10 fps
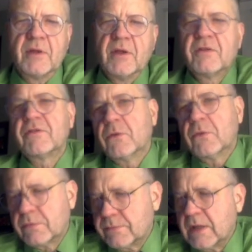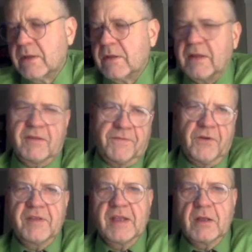So that's the
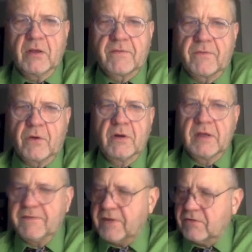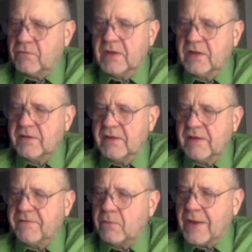first thing you look for. If the
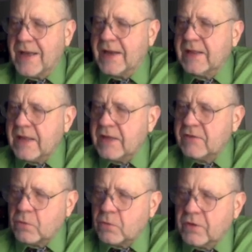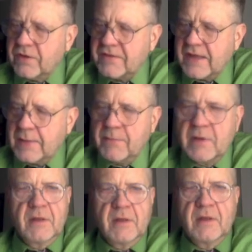radicands were the same,
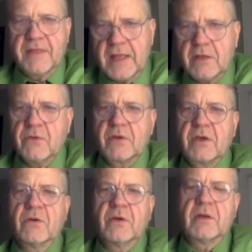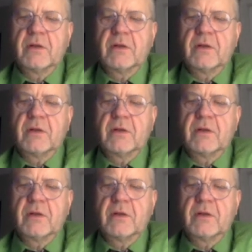then you could